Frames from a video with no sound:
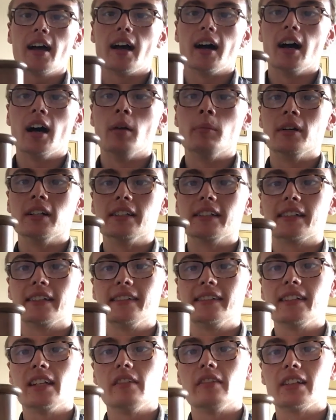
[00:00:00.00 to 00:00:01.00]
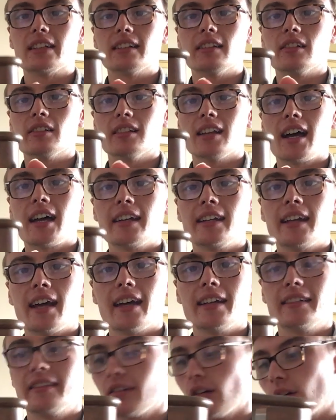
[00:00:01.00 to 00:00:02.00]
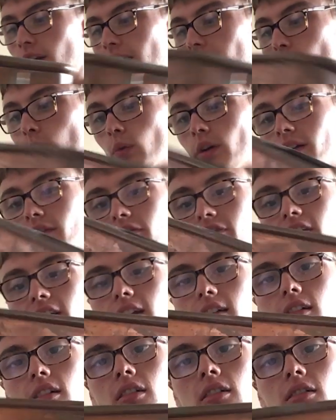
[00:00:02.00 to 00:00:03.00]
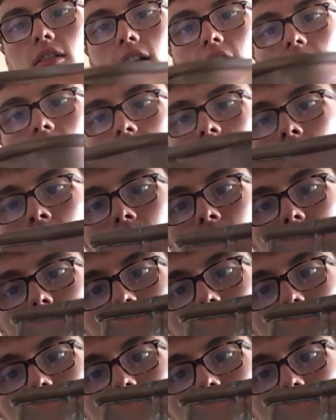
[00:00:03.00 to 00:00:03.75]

Um, and you can see there's little lion heads on it with the little, um,